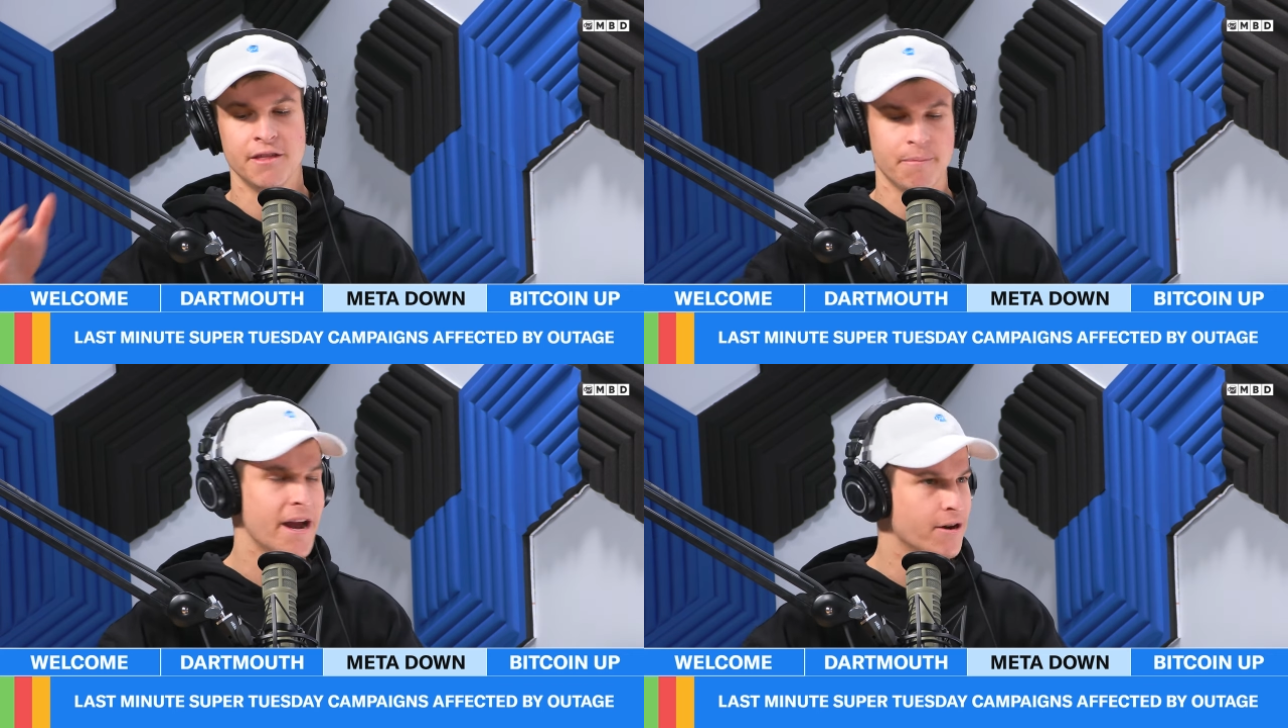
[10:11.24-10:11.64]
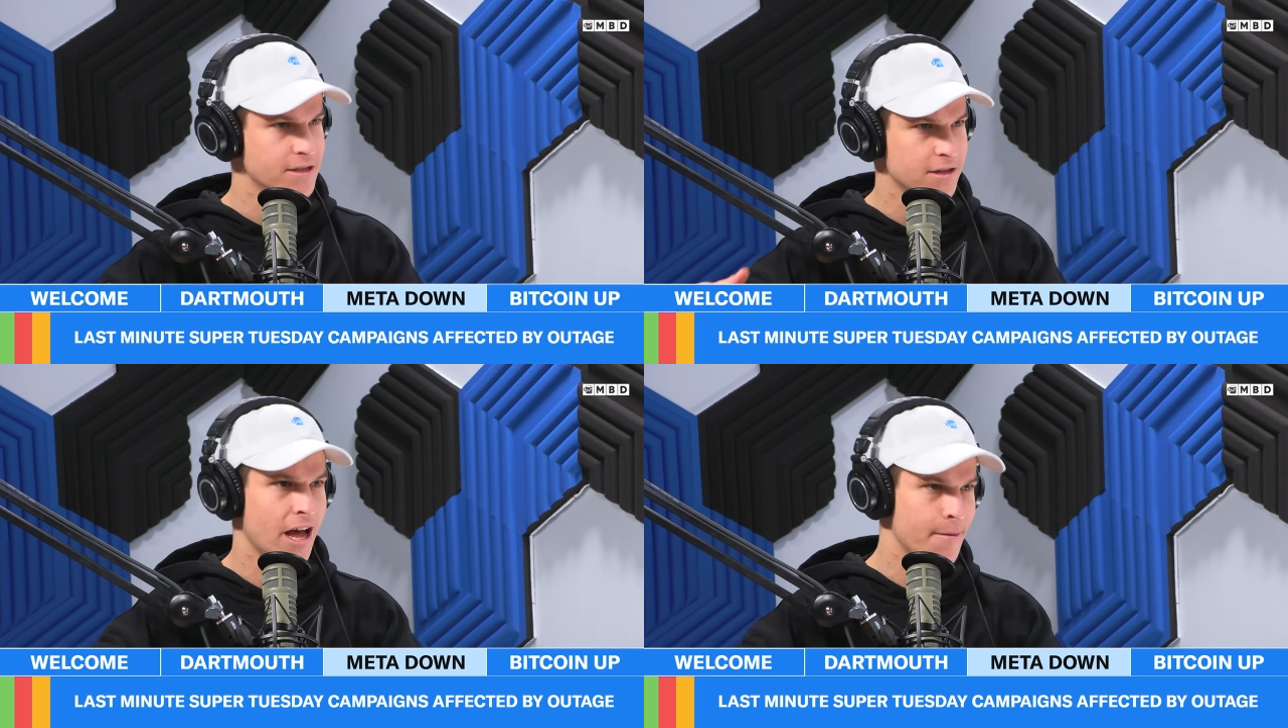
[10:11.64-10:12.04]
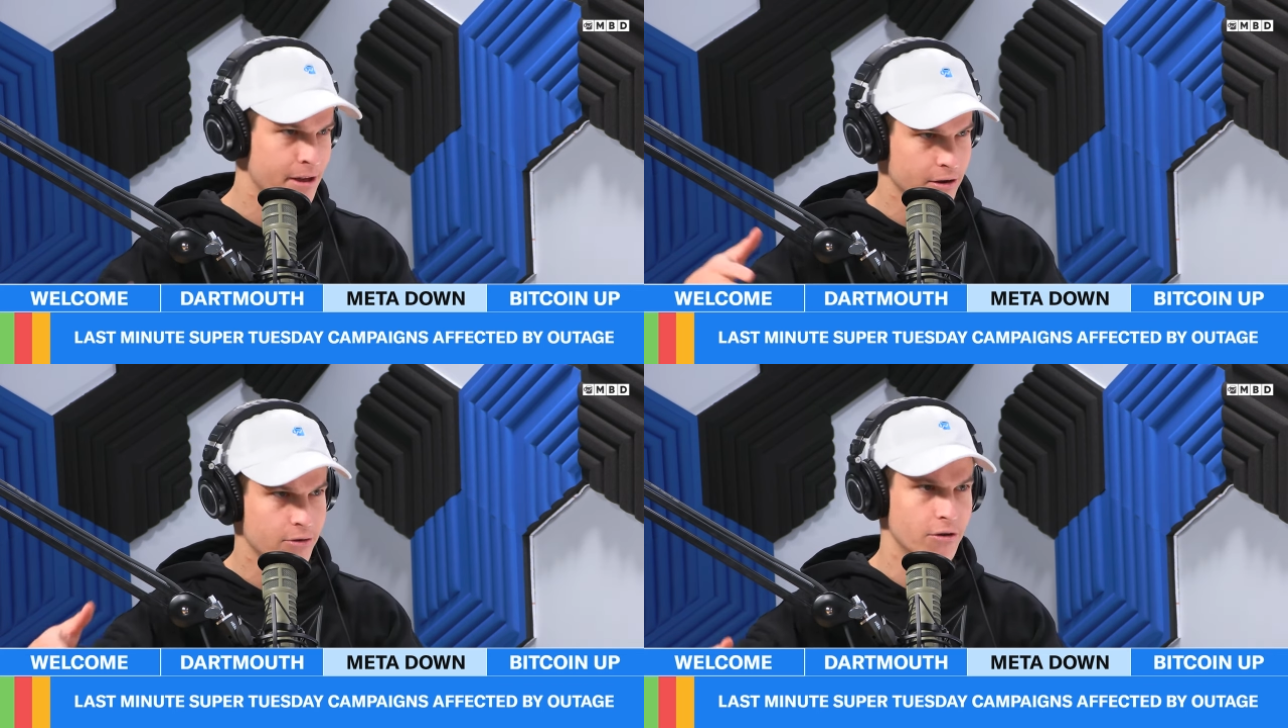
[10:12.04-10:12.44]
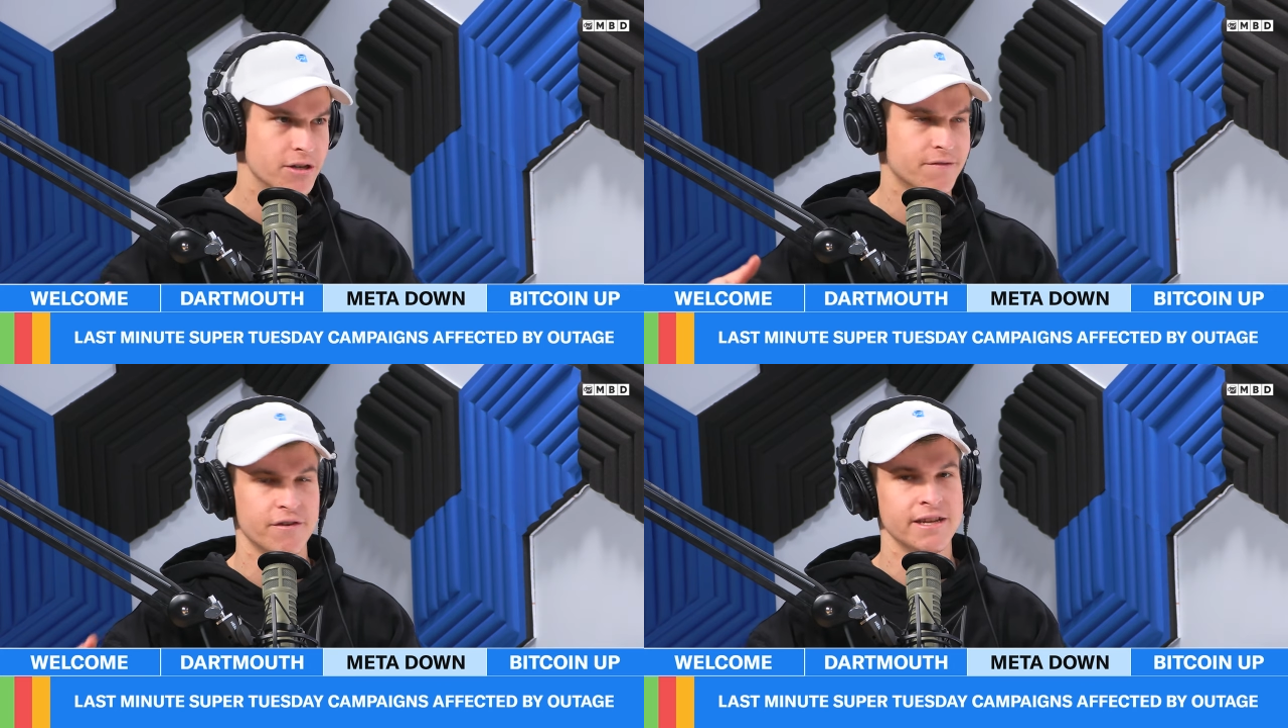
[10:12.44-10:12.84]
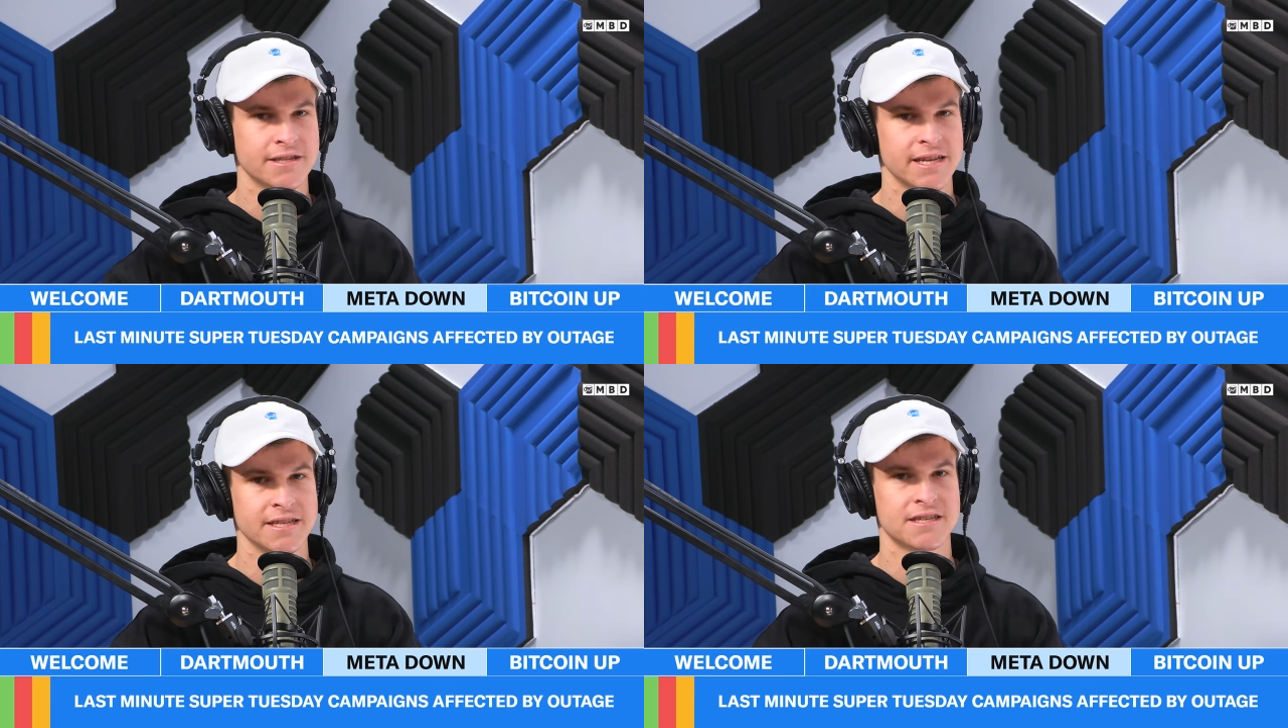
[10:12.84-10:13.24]
the Paris Climate Accords, for
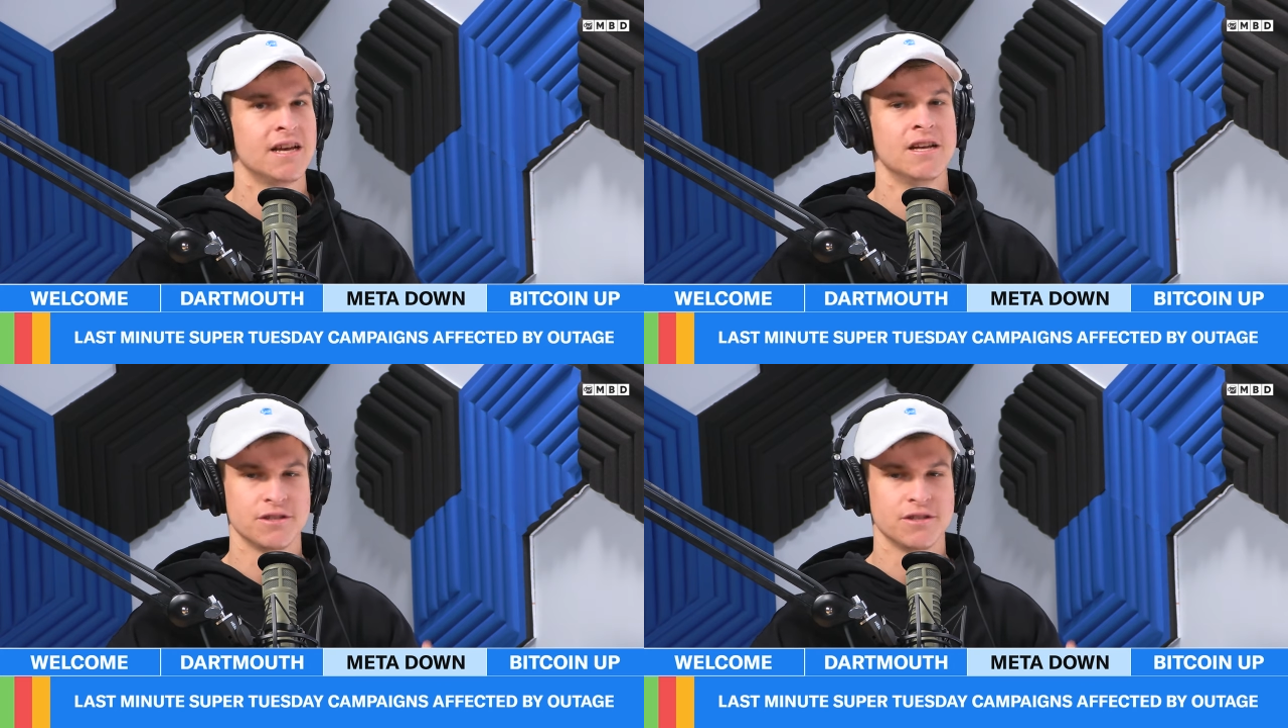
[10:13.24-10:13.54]
instance.